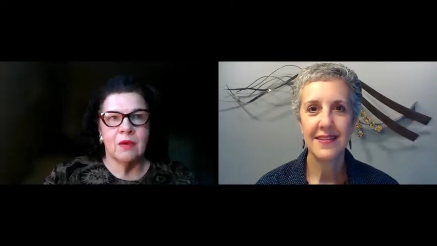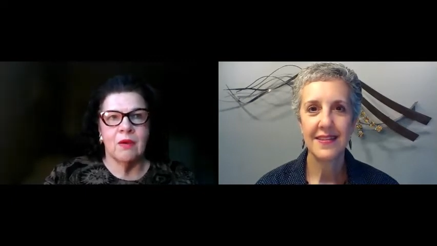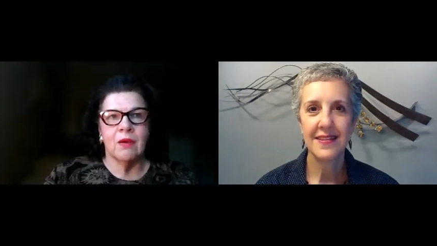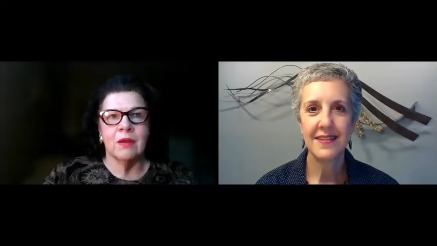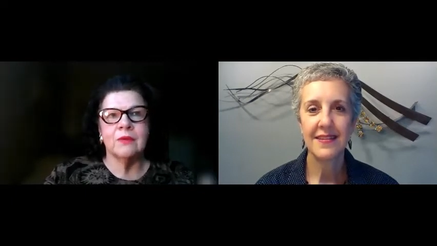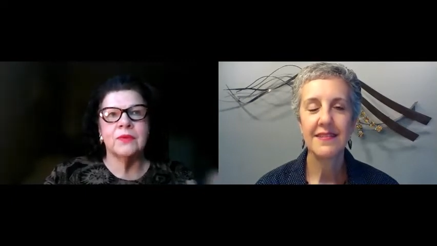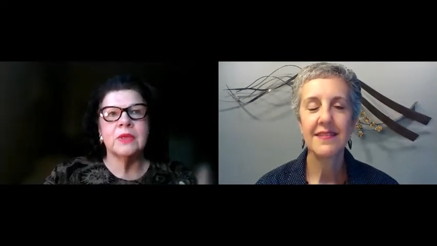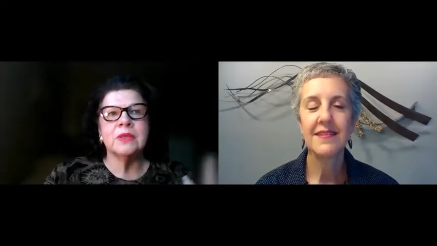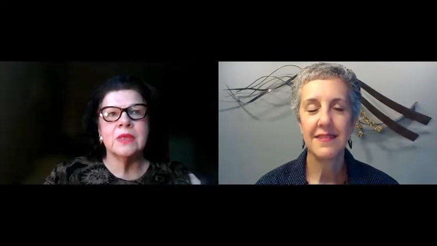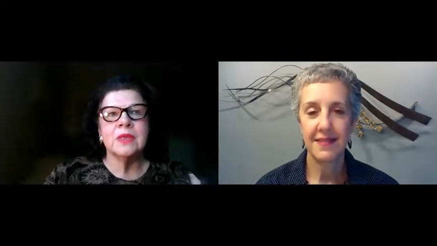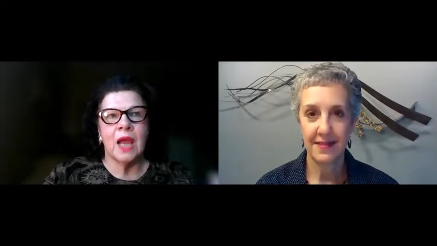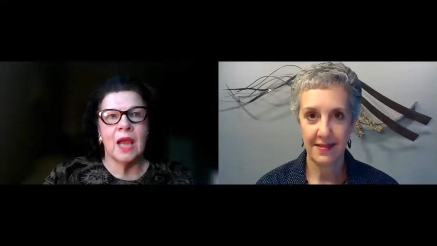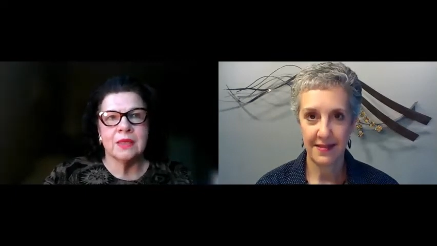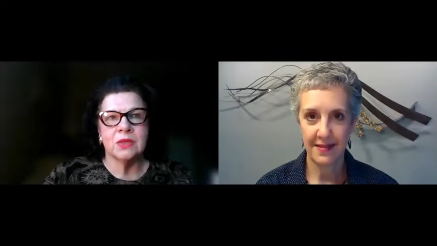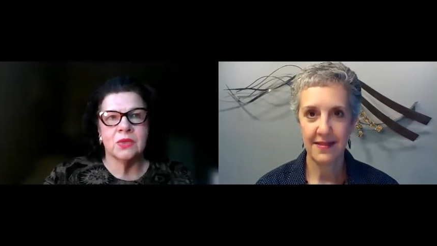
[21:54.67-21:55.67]
Speaker 1: all of the
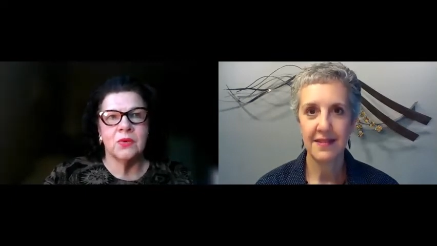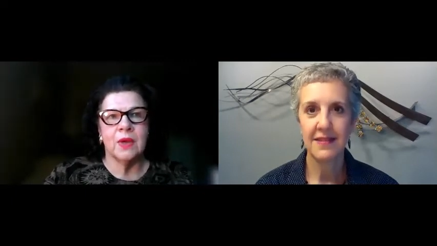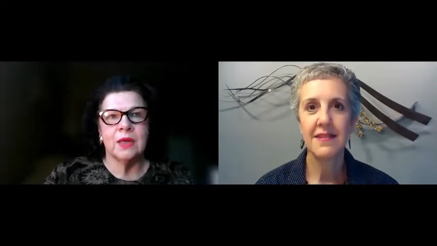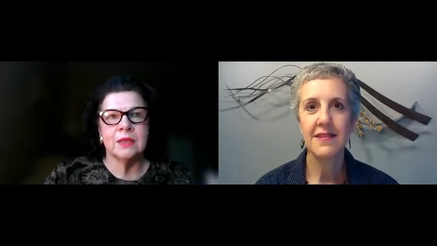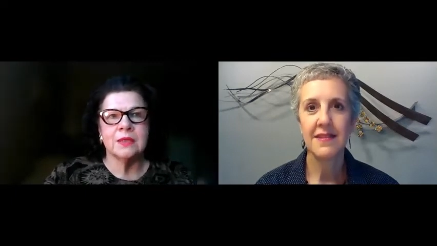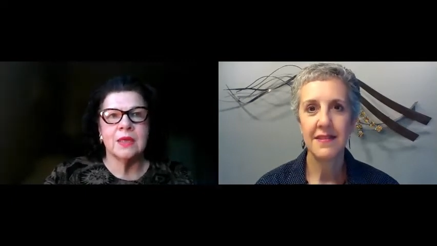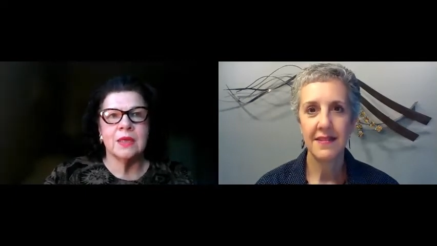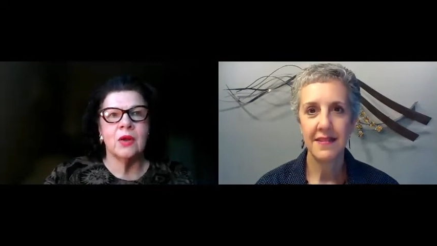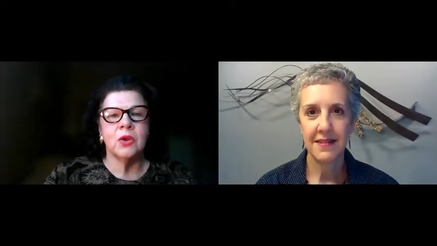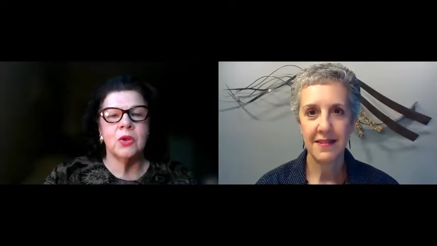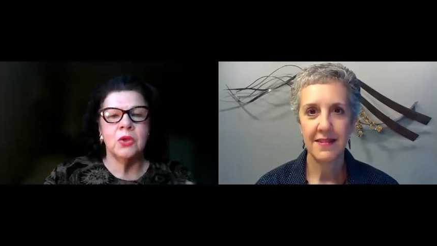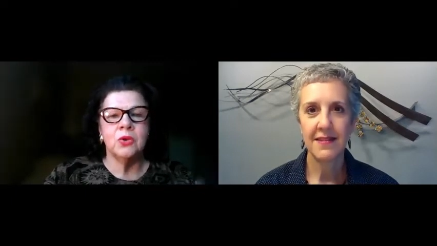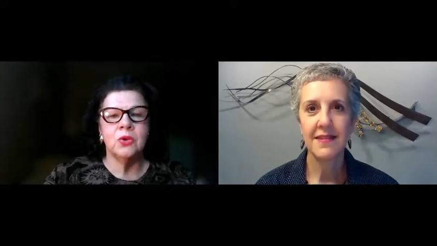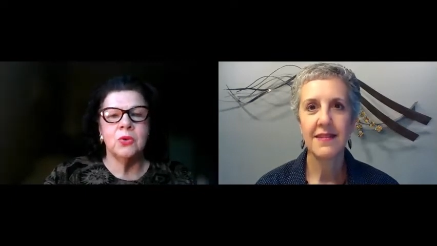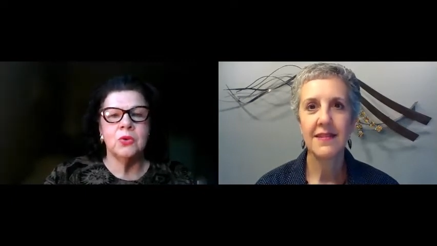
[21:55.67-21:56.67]
tax credits that are
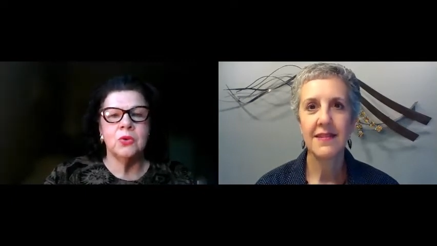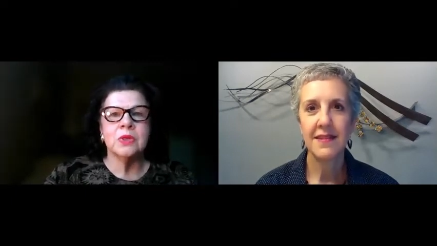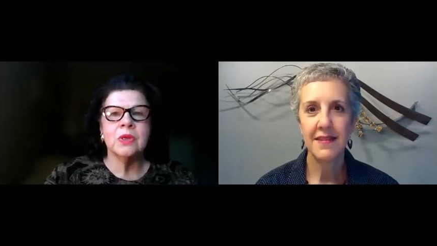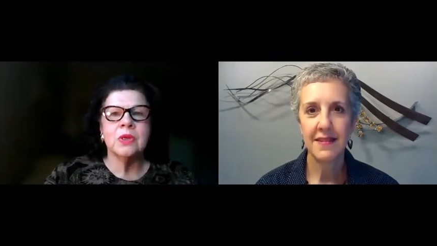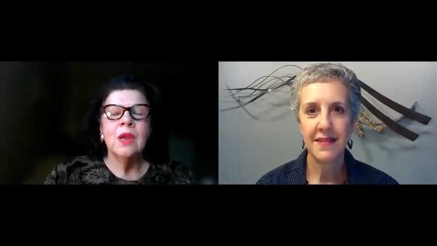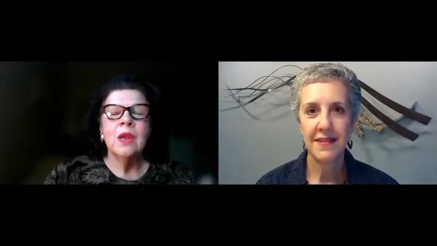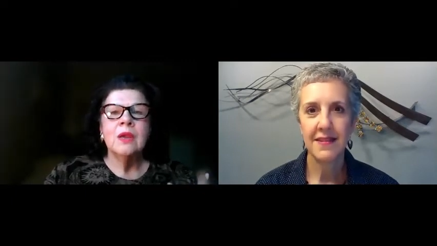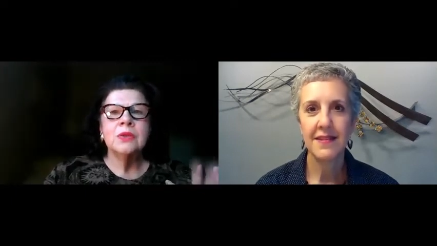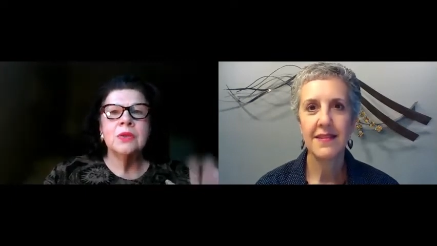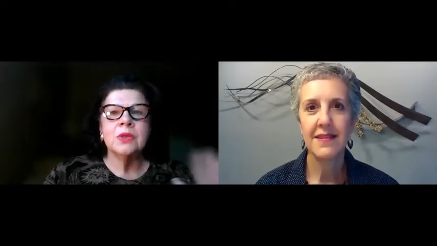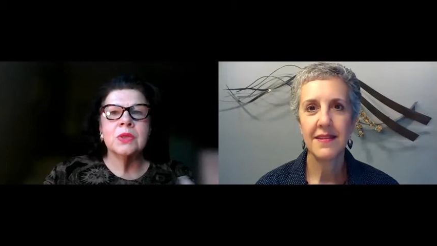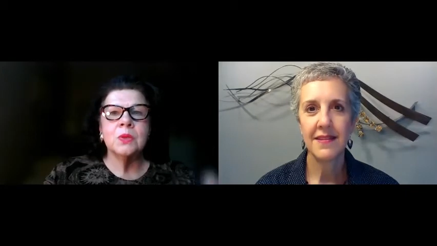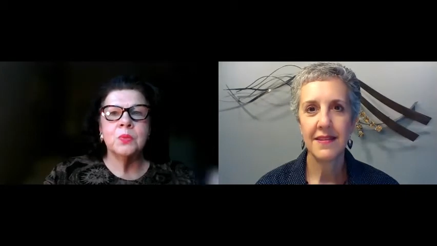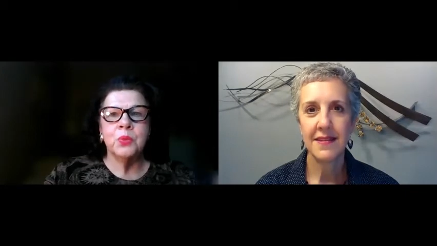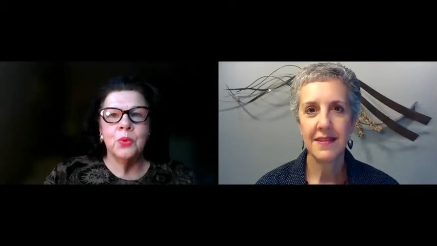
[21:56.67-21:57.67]
used to
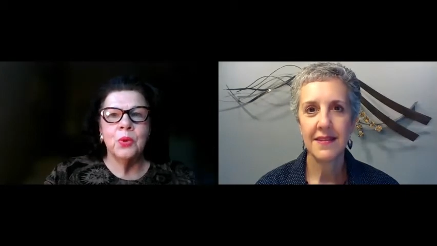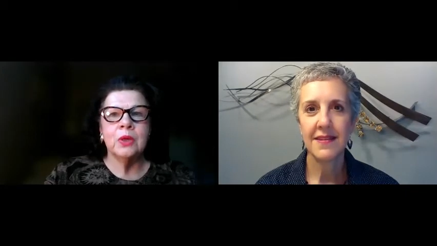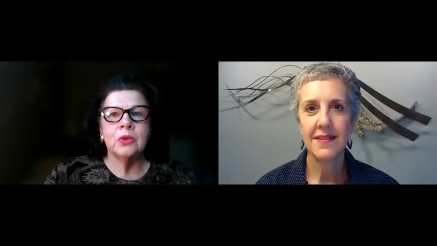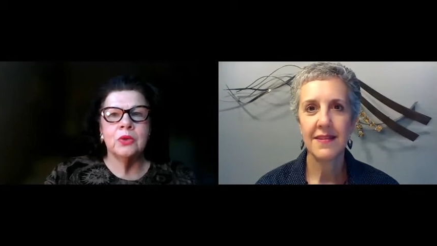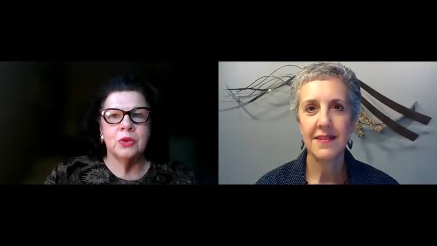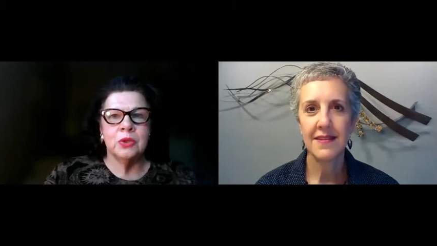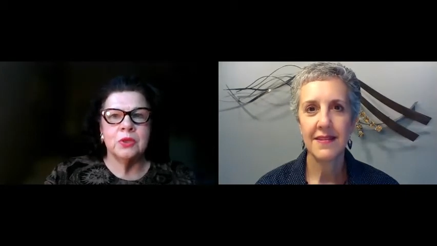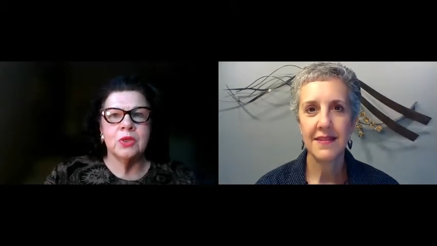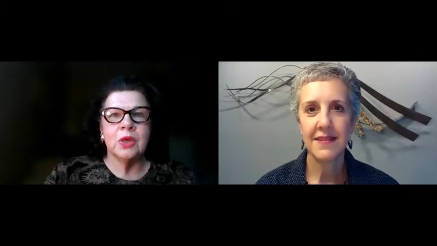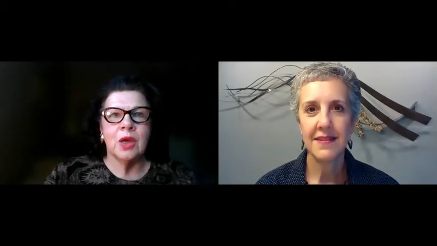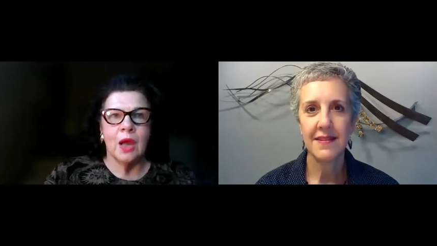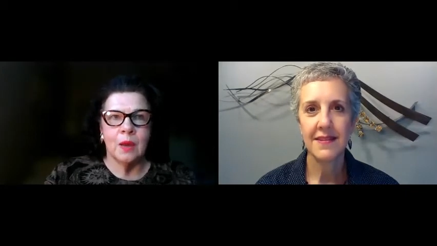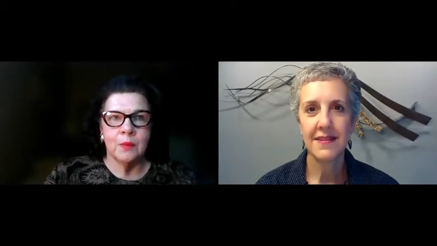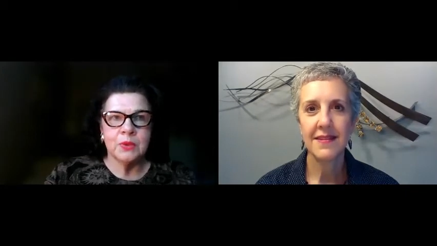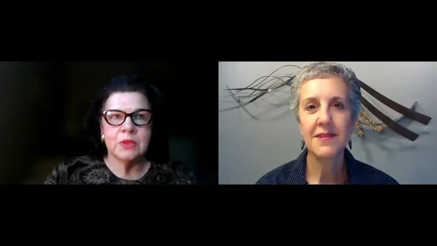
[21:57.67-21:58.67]
support good
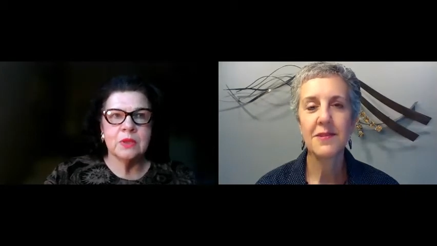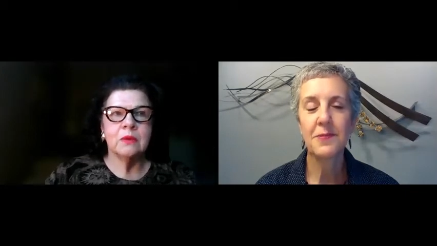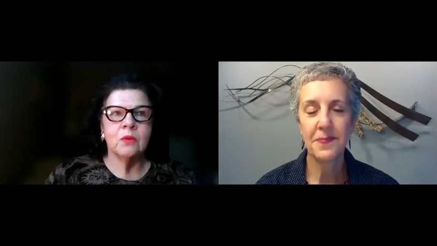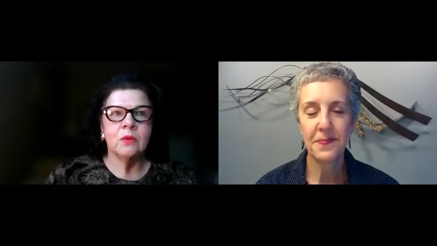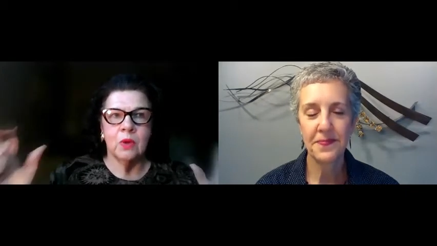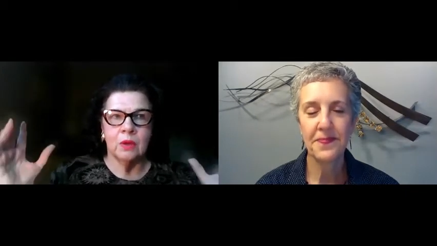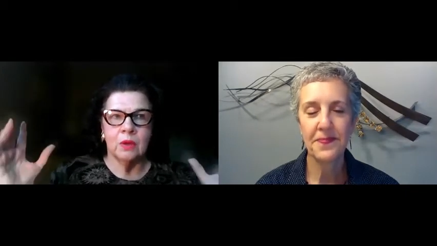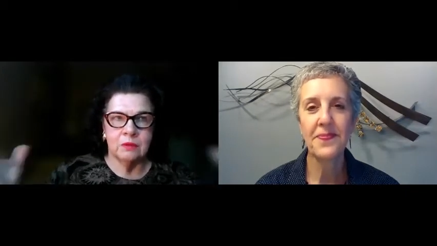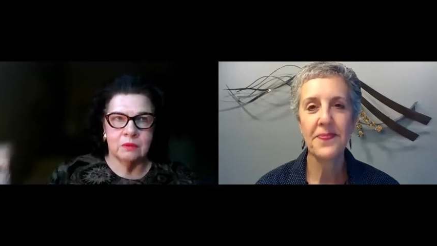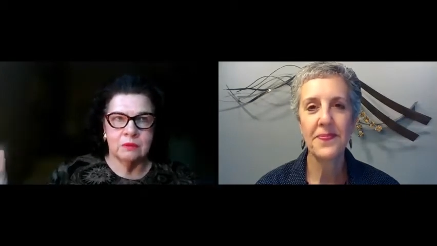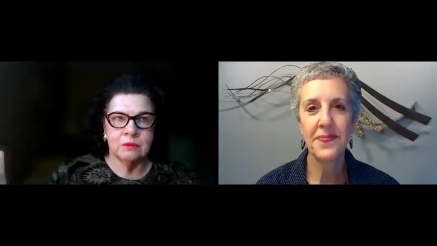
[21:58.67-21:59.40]
jobs, mm-hmm.